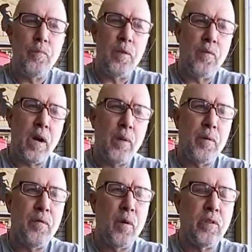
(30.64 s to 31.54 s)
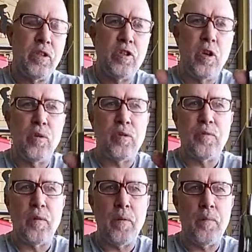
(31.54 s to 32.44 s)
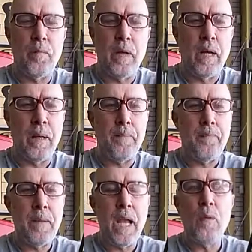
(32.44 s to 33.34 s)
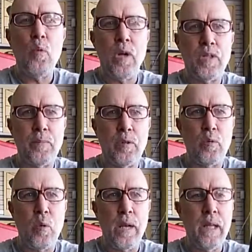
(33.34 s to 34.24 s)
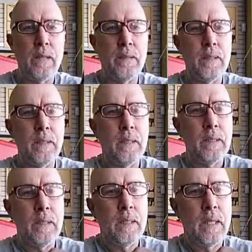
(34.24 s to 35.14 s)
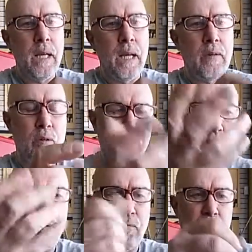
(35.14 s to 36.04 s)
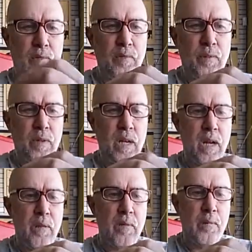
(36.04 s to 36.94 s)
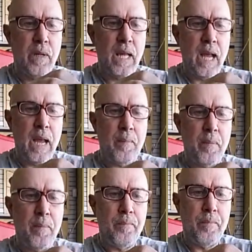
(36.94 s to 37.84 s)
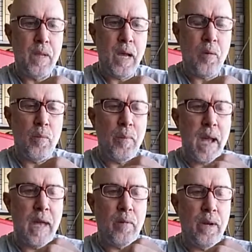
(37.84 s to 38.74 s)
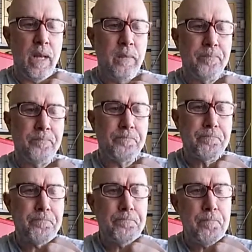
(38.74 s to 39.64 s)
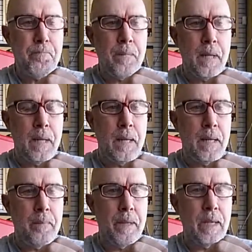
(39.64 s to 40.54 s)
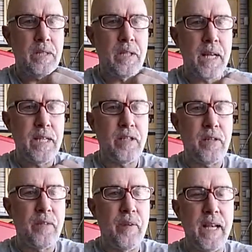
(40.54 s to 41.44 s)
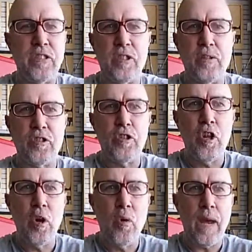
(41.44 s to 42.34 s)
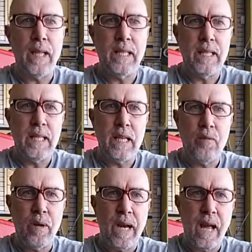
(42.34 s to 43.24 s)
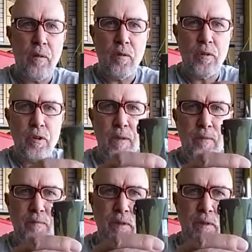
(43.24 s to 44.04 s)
The variable voltage goes from 8 watts up to 20. Of course, you have your 1500 milliamp hour battery. It's a nice little device. There's no LED readout, although you have a